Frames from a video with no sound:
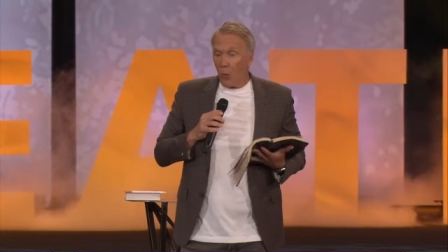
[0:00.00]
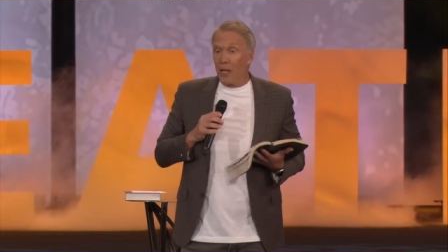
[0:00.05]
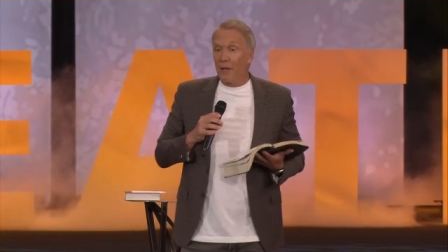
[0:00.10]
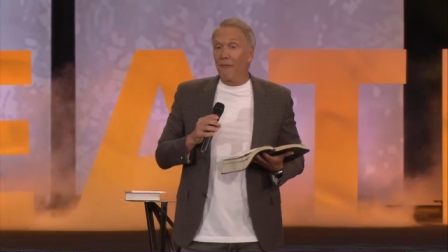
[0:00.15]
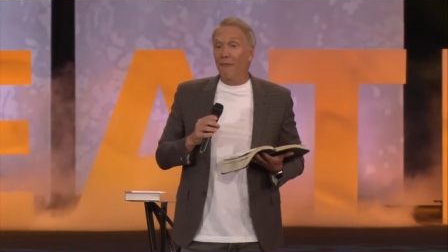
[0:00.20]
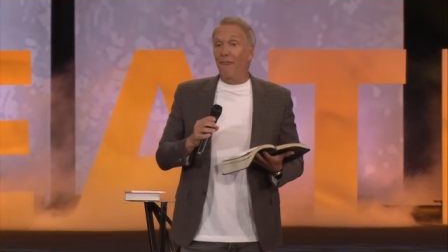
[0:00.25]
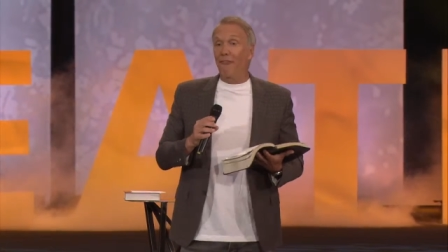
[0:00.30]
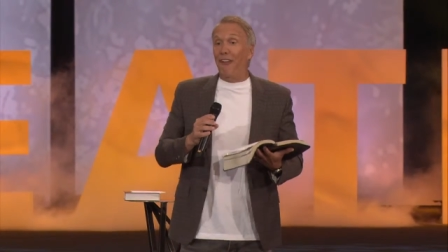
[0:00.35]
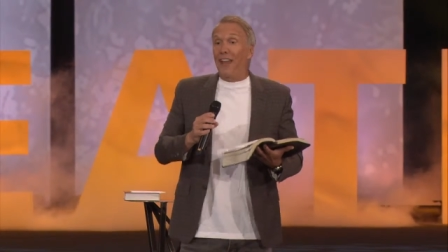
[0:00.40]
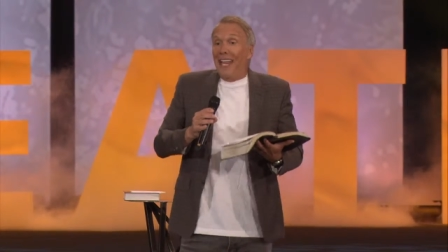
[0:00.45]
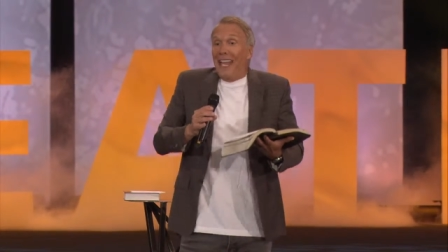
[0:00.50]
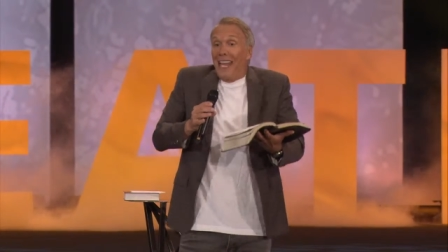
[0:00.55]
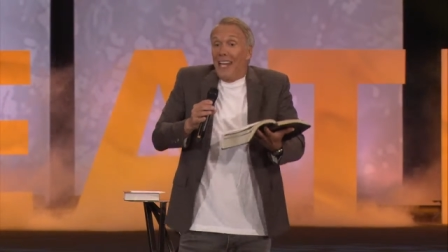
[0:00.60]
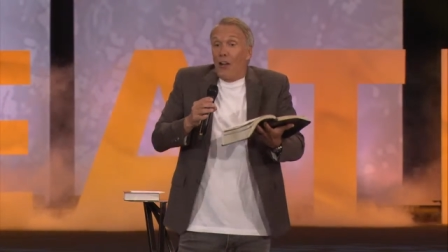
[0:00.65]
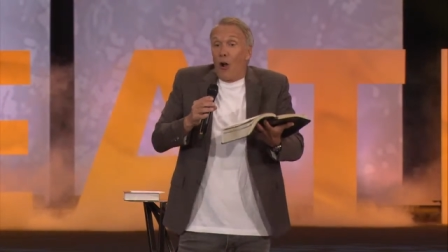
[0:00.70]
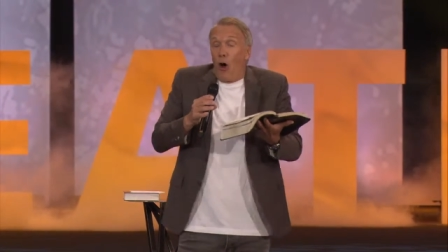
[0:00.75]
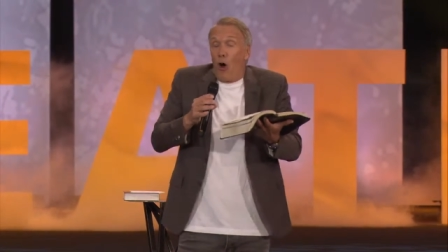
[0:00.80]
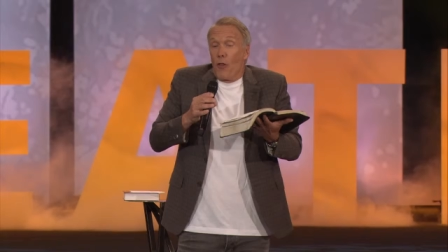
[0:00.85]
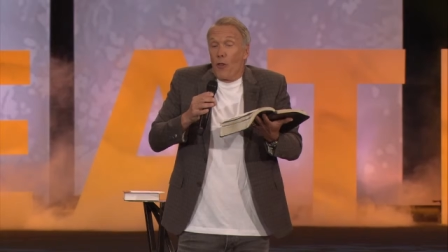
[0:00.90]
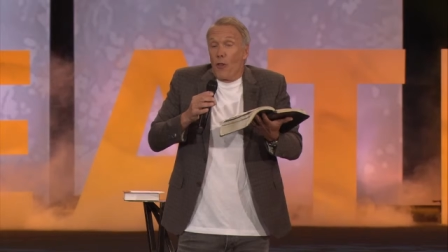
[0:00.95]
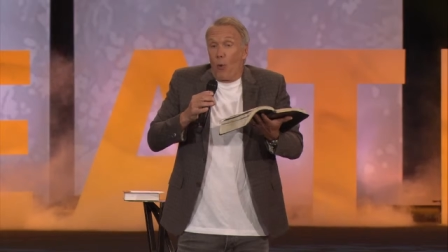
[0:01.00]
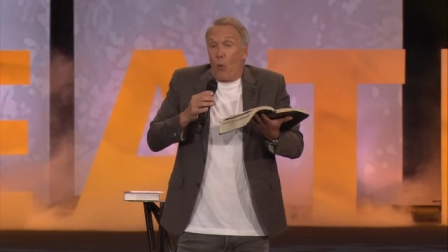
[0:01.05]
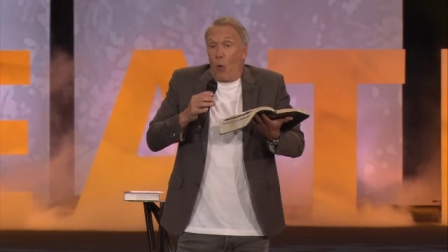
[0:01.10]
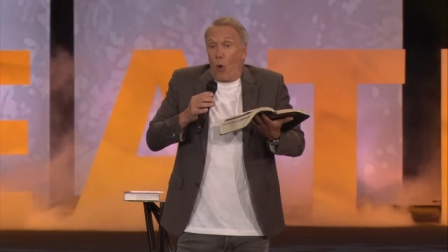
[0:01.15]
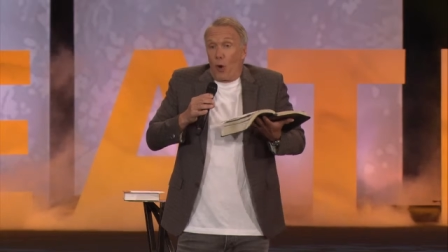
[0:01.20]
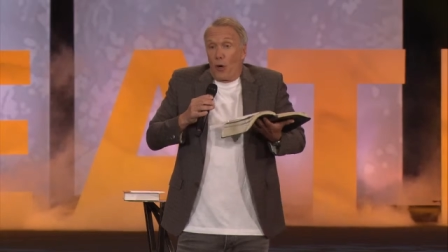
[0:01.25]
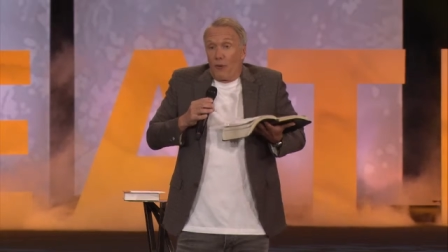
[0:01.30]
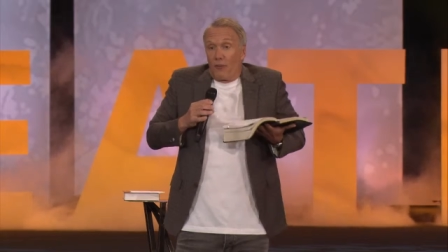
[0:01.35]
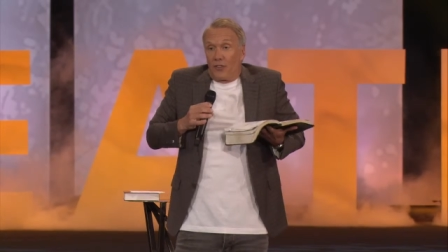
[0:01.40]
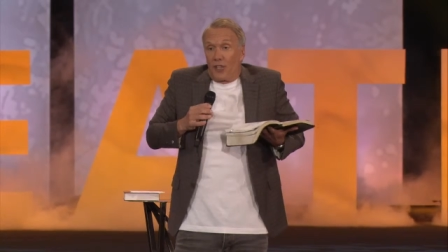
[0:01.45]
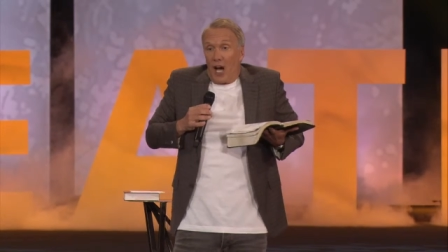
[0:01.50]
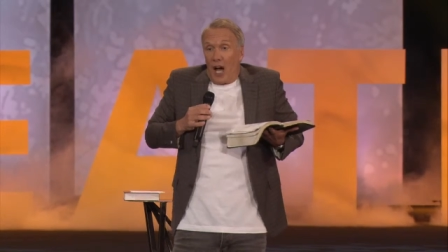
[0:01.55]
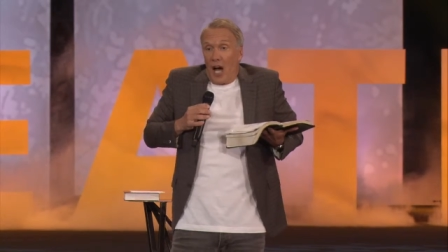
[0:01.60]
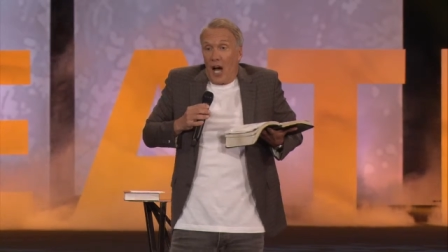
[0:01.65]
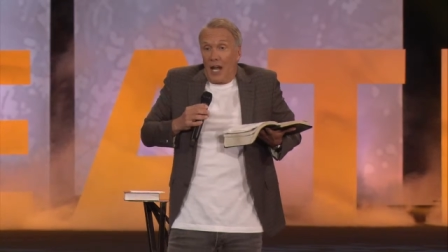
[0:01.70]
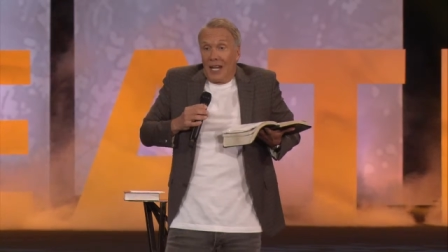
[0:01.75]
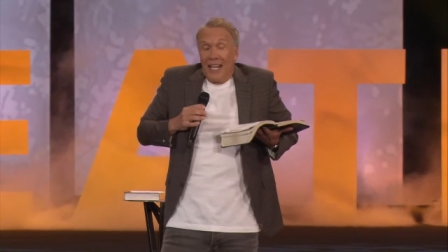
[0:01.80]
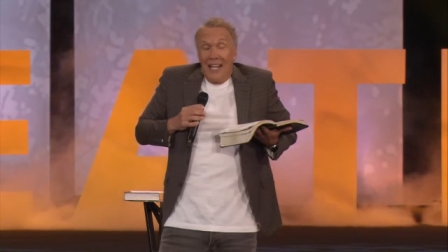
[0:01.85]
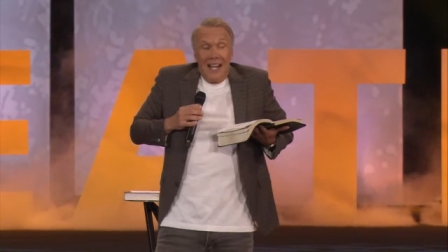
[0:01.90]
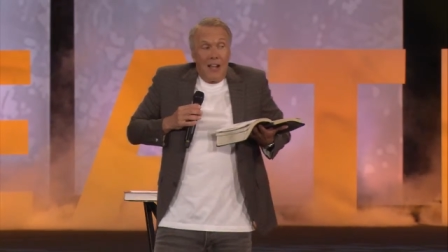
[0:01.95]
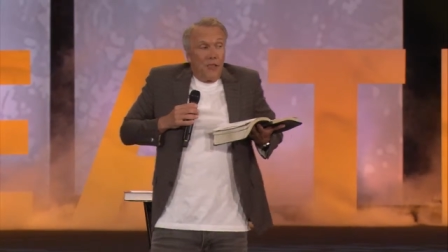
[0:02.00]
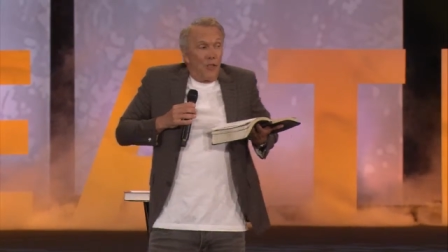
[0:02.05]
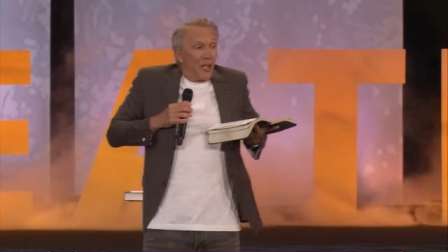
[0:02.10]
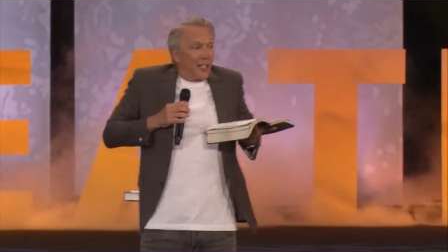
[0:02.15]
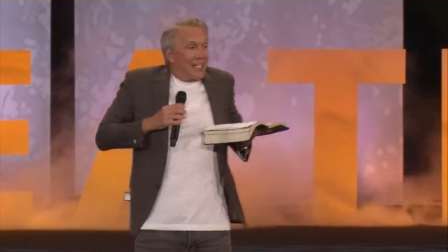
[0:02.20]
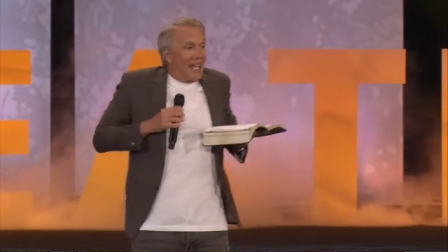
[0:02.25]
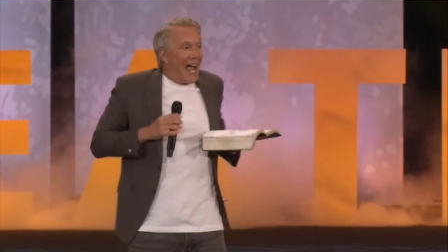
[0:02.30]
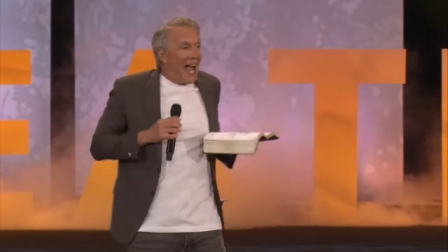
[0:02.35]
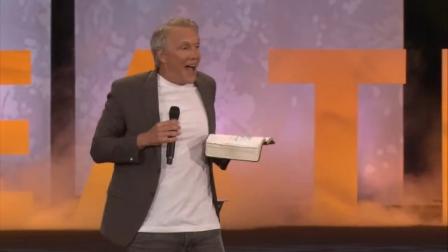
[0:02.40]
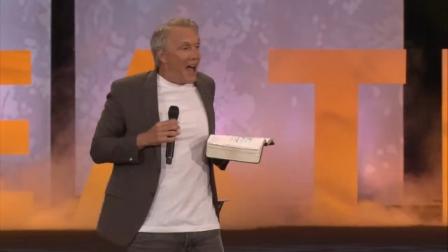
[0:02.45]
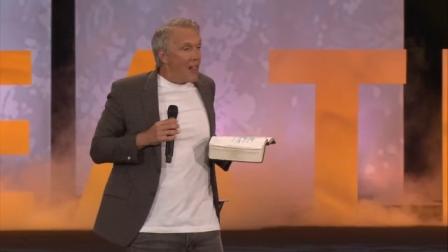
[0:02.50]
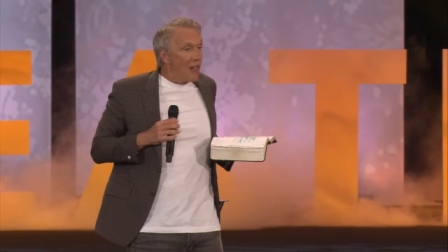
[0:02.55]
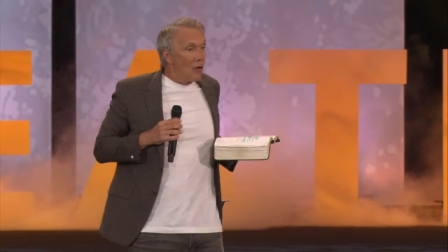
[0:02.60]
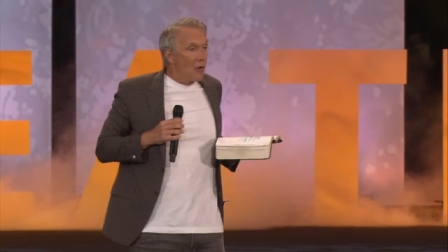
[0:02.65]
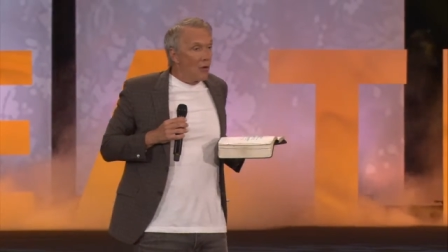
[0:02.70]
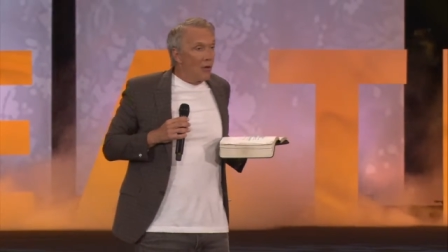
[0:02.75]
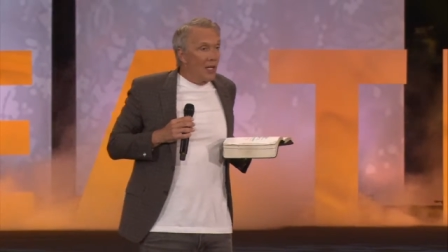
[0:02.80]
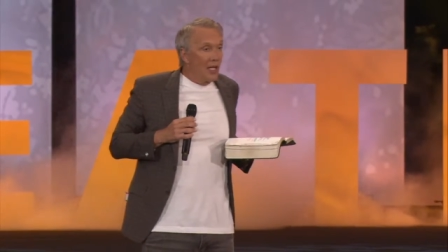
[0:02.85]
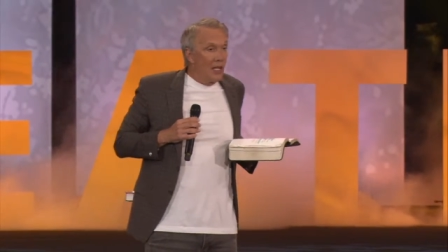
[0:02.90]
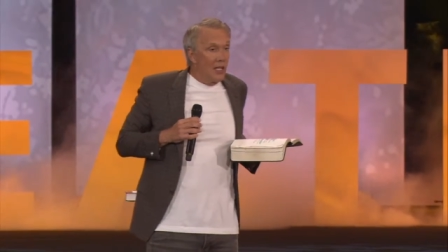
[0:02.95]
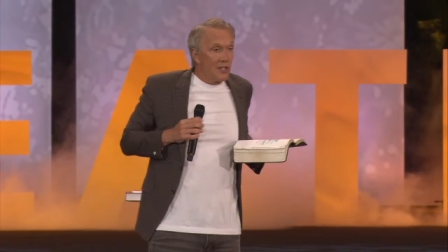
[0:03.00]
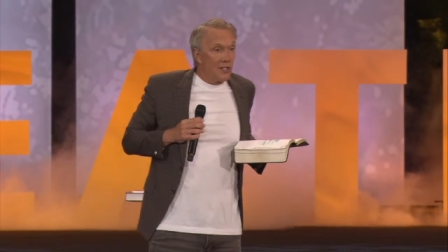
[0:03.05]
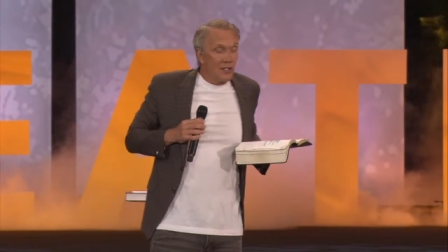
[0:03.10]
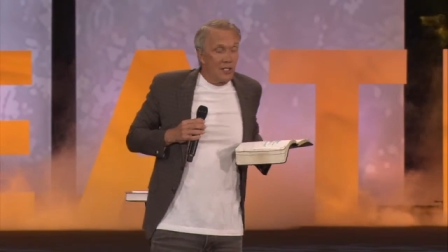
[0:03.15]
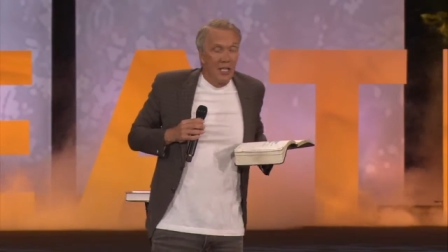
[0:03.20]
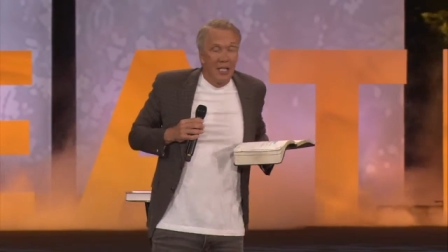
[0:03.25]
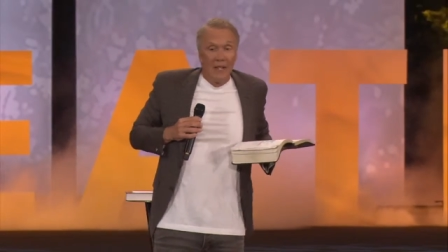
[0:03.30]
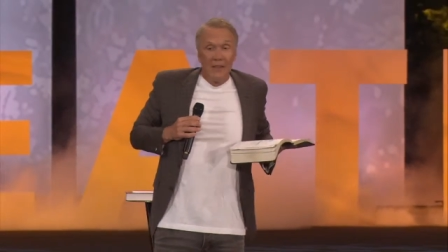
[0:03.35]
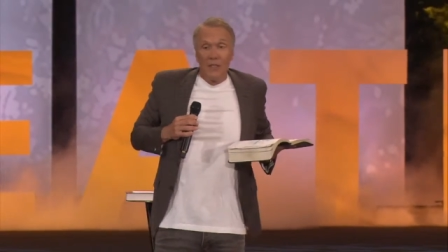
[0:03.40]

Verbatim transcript: we feed on the Word of God. The calories